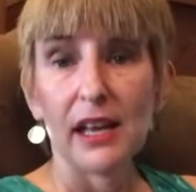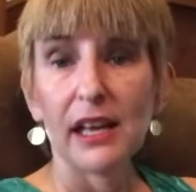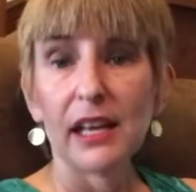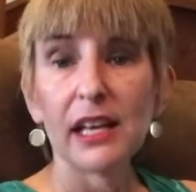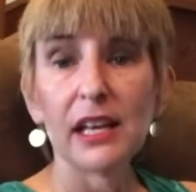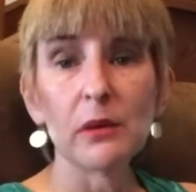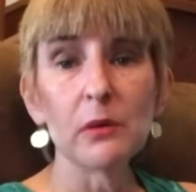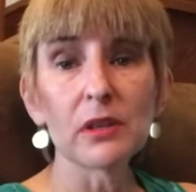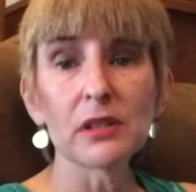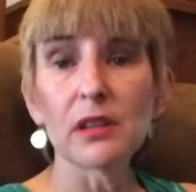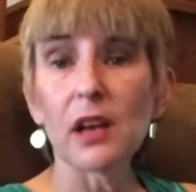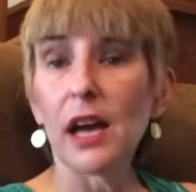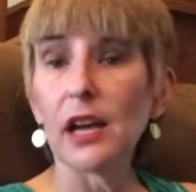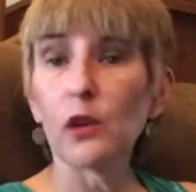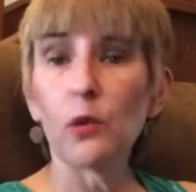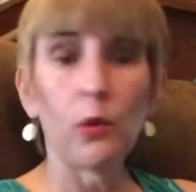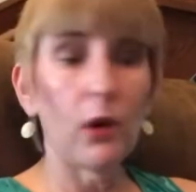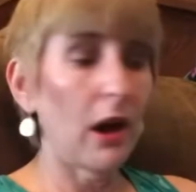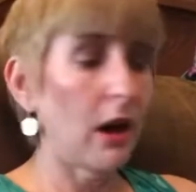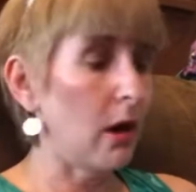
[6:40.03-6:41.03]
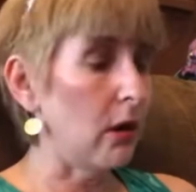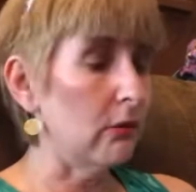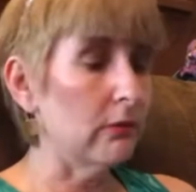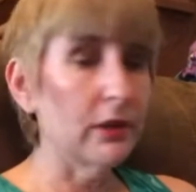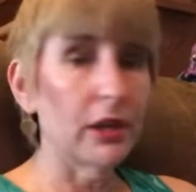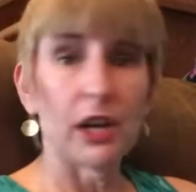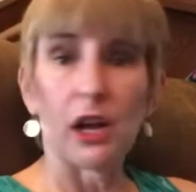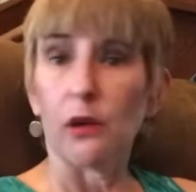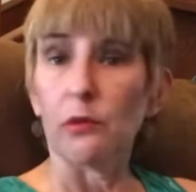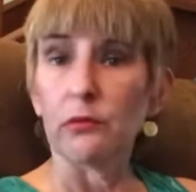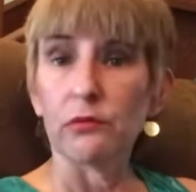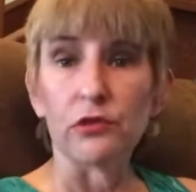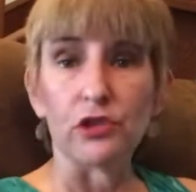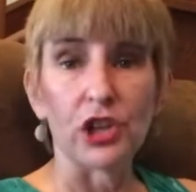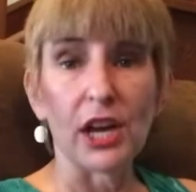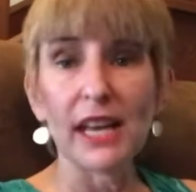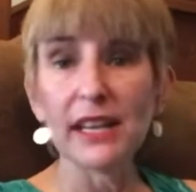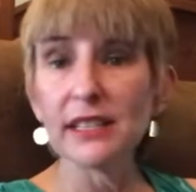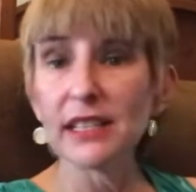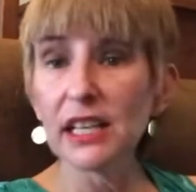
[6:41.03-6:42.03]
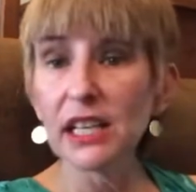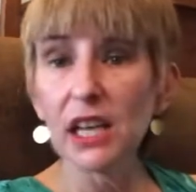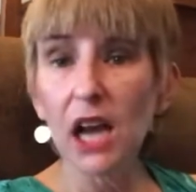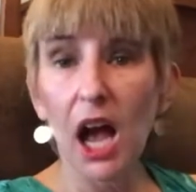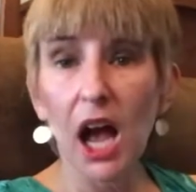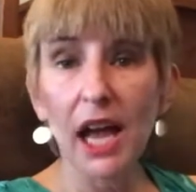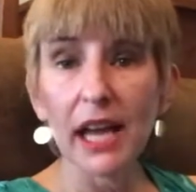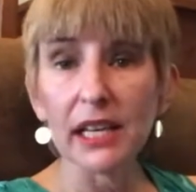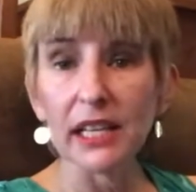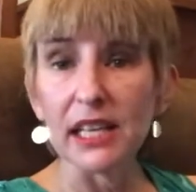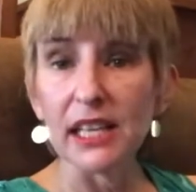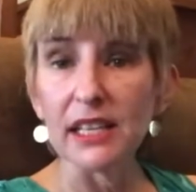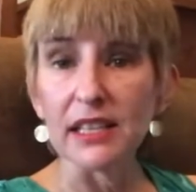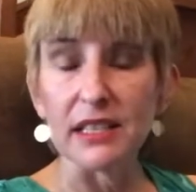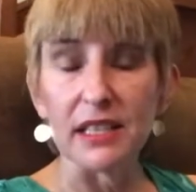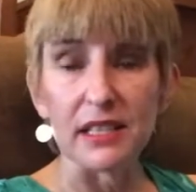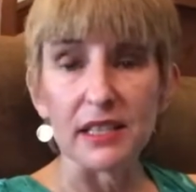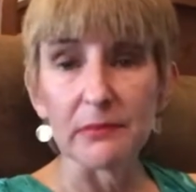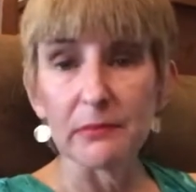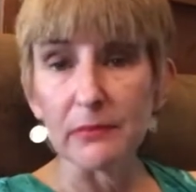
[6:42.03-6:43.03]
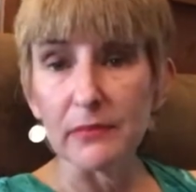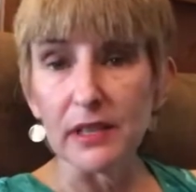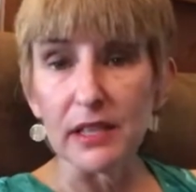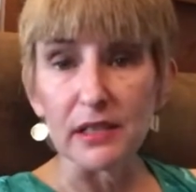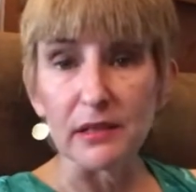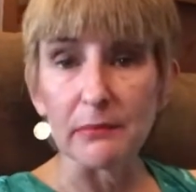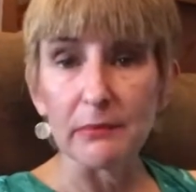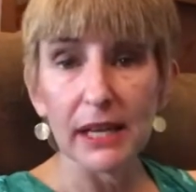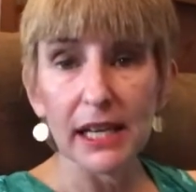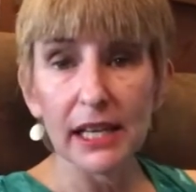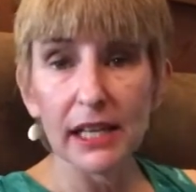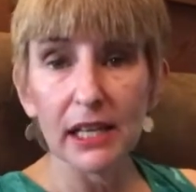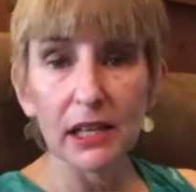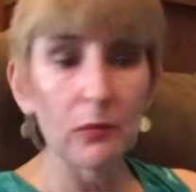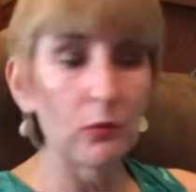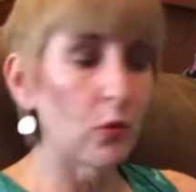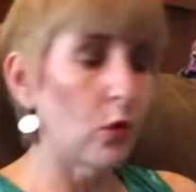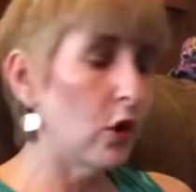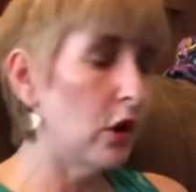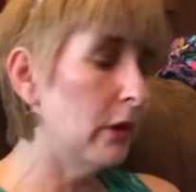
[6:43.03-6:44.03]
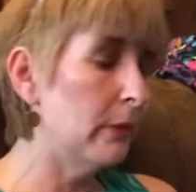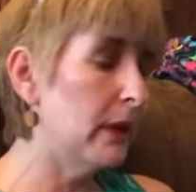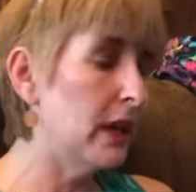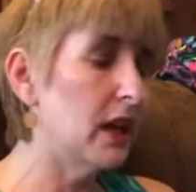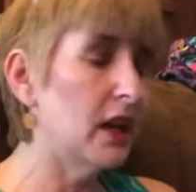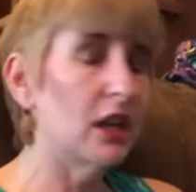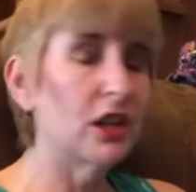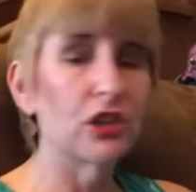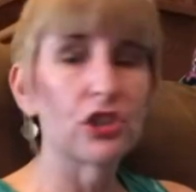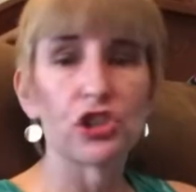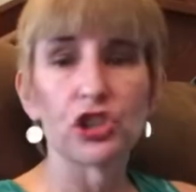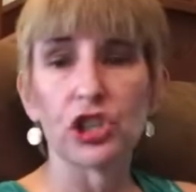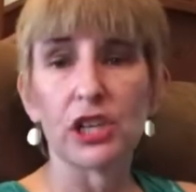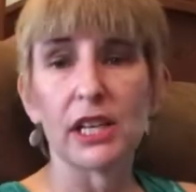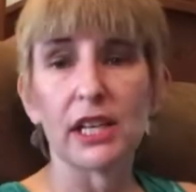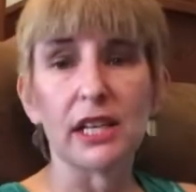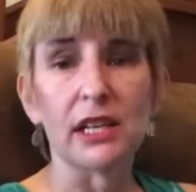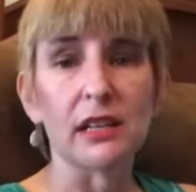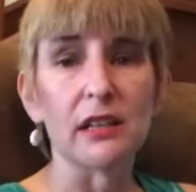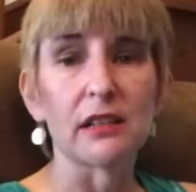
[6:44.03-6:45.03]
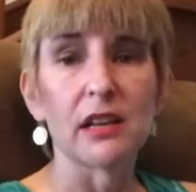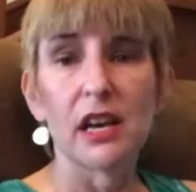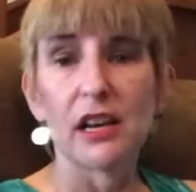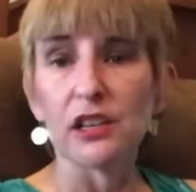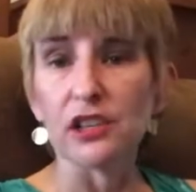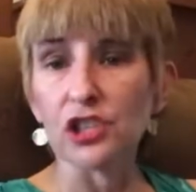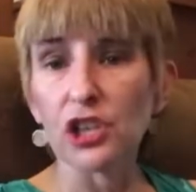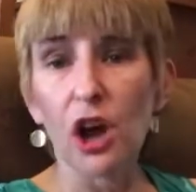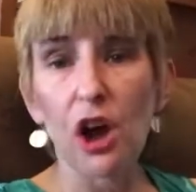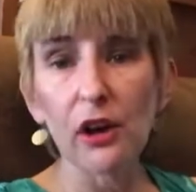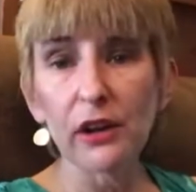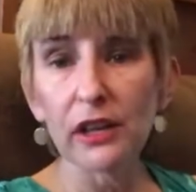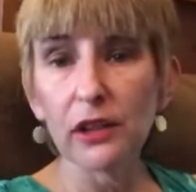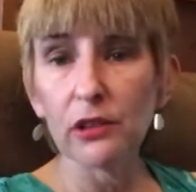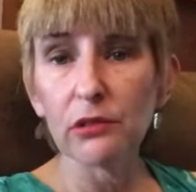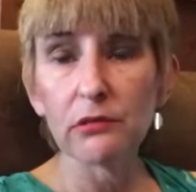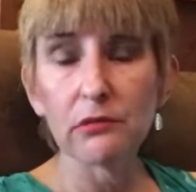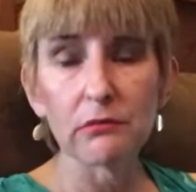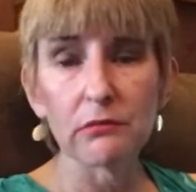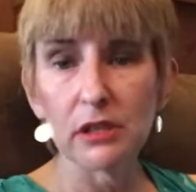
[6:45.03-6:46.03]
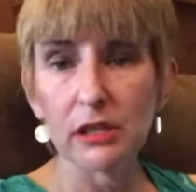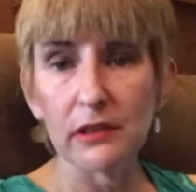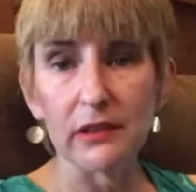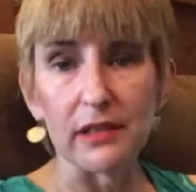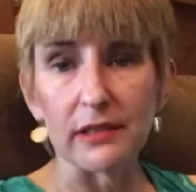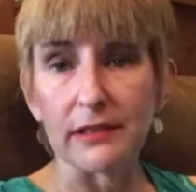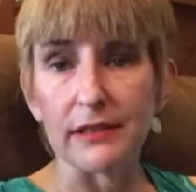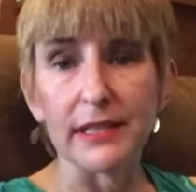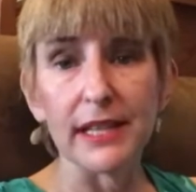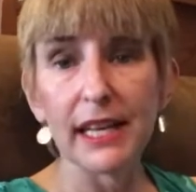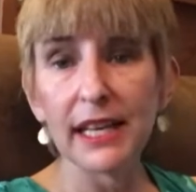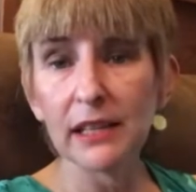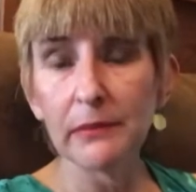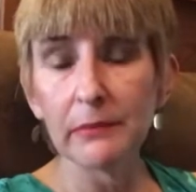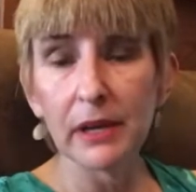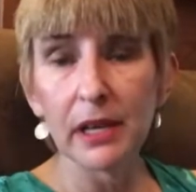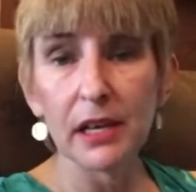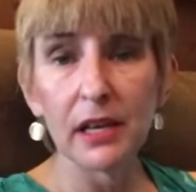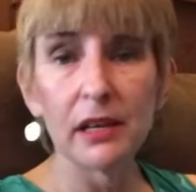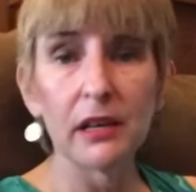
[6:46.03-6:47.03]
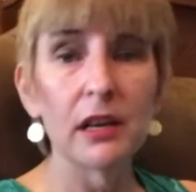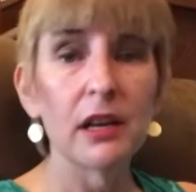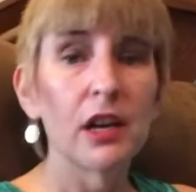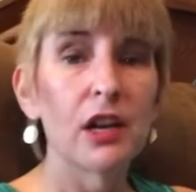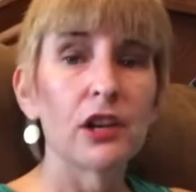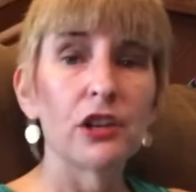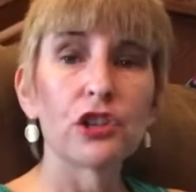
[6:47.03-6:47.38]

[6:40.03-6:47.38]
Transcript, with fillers: He was like, well, you know, JZ Knight is this, this medium woman. She's talking to this demon.